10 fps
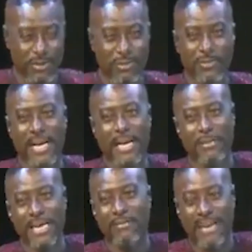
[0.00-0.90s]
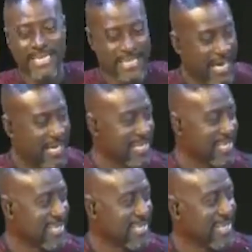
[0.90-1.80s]
no me na me rector
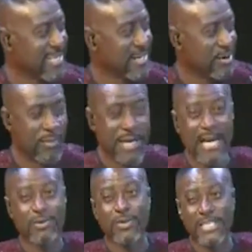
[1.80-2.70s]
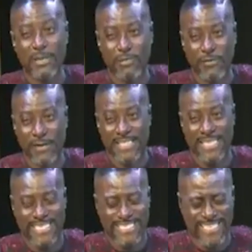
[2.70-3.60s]
no mo associate
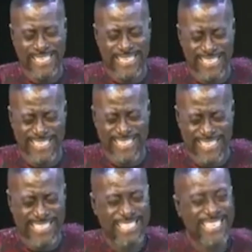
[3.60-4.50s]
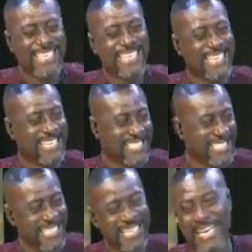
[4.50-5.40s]
professor
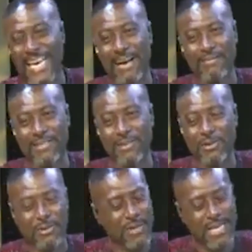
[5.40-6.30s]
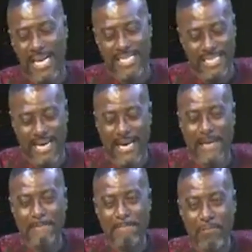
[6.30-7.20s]
eti agbesi no chumene na tena
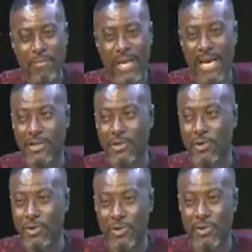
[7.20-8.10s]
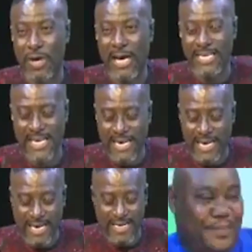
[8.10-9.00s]
show so
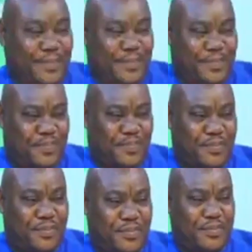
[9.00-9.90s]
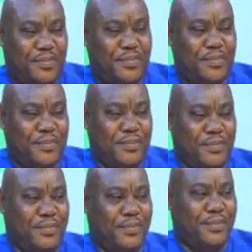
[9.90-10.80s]
enyen sa so na
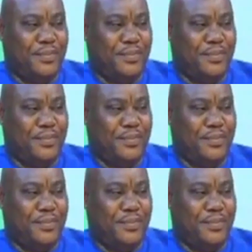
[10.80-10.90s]
menu ya